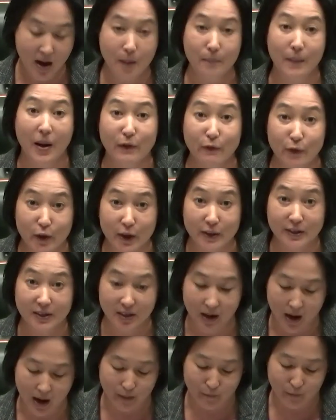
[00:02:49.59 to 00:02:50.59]
My first
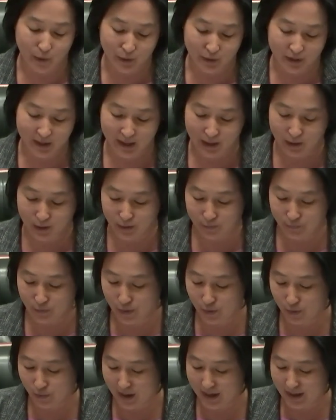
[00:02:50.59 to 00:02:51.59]
time volunteering for
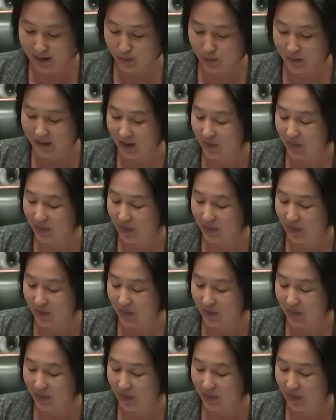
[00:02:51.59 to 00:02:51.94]
the Greens was